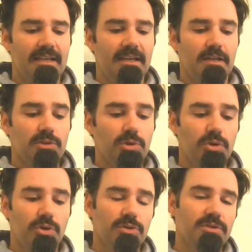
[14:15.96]

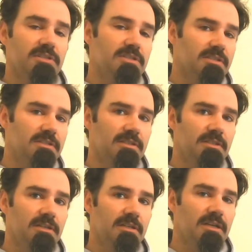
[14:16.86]
legumes,
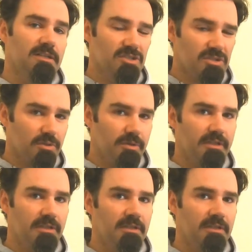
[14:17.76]
soy,